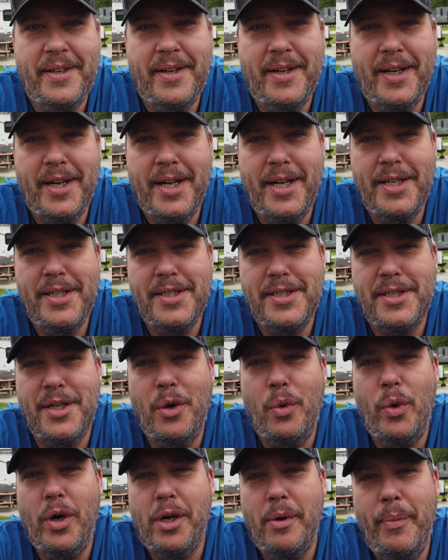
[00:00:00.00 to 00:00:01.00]
All right, guys,
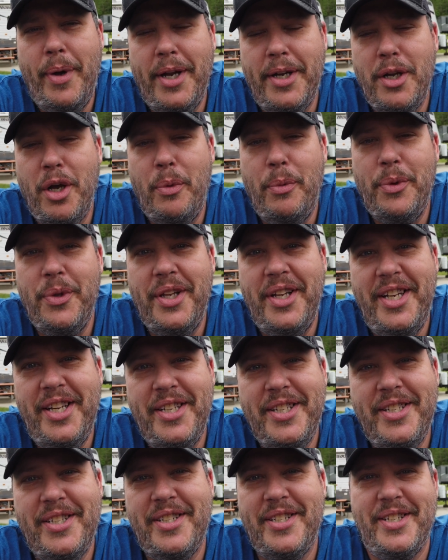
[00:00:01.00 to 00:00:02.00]
so welcome back to Home on the
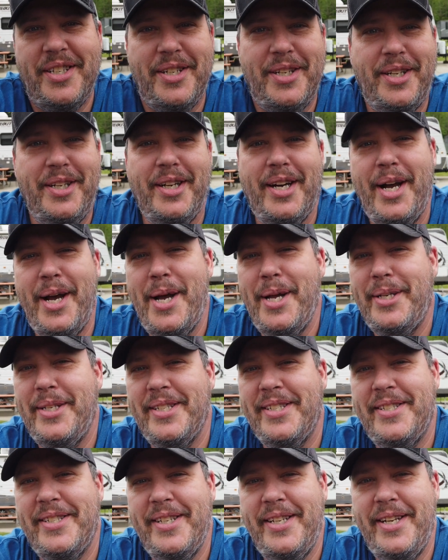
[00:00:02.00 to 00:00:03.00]
Hitch. Glad
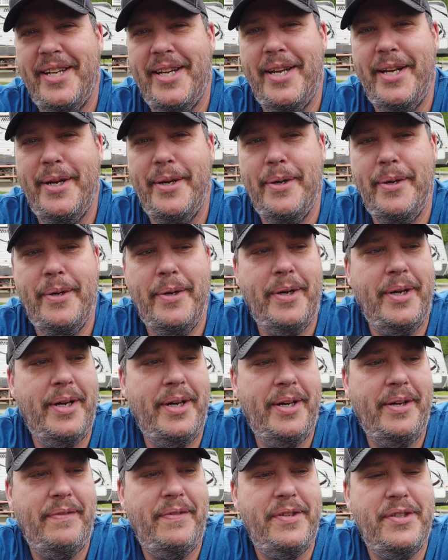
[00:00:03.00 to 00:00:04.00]
to see you here.
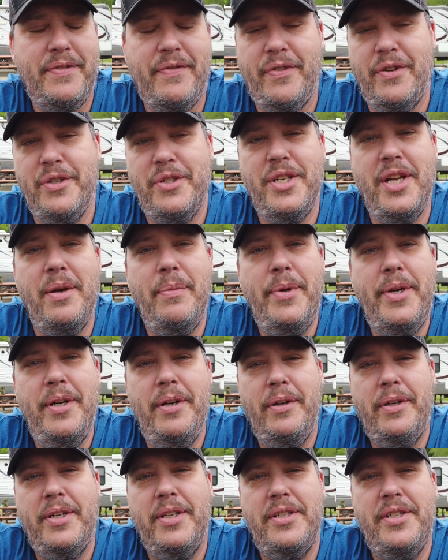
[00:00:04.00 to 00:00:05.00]
If it's your first time
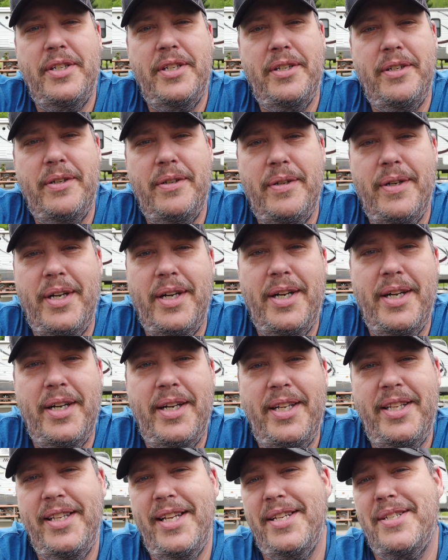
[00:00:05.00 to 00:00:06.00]
here,
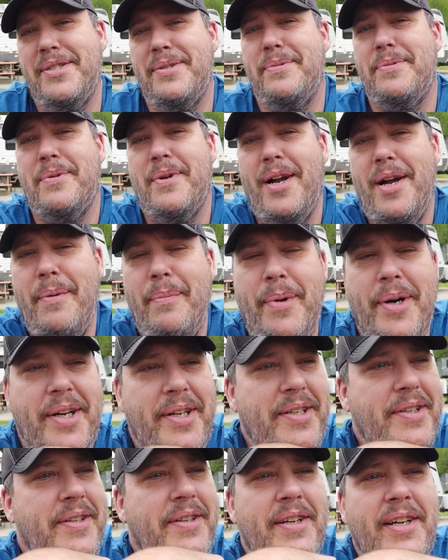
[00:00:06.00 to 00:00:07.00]
consider hitting that subscribe
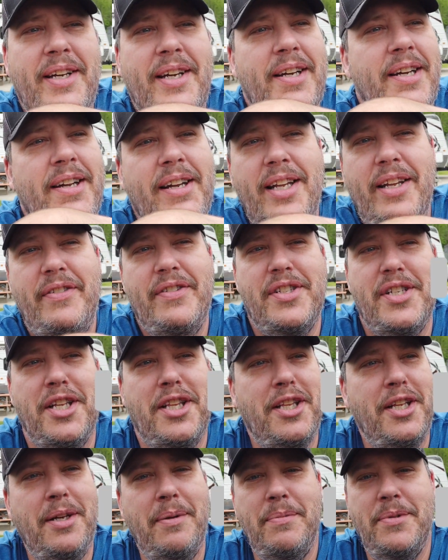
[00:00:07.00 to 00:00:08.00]
button. Leave us a
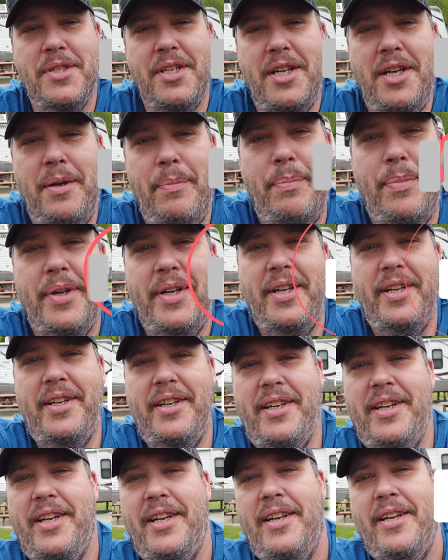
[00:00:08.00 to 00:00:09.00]
thumbs up
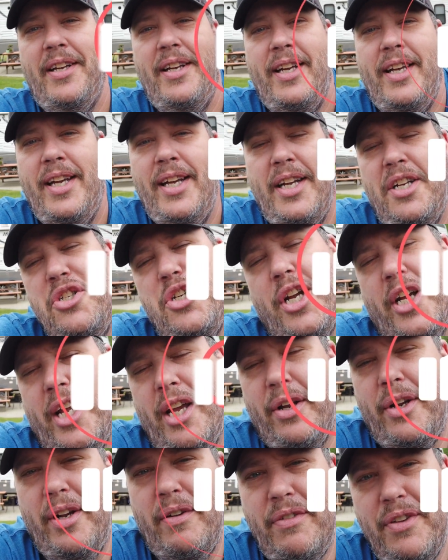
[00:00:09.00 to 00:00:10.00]
and check
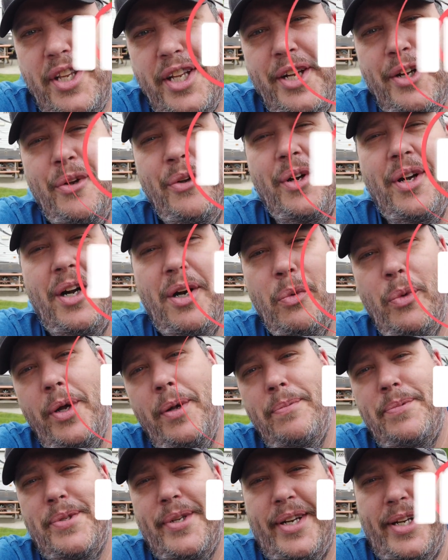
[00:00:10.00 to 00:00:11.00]
out everything on our
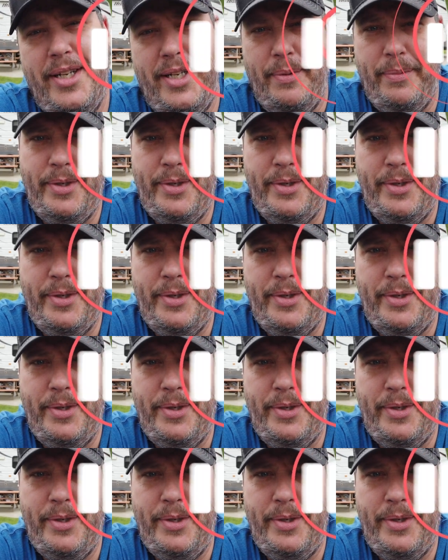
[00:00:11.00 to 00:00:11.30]
website,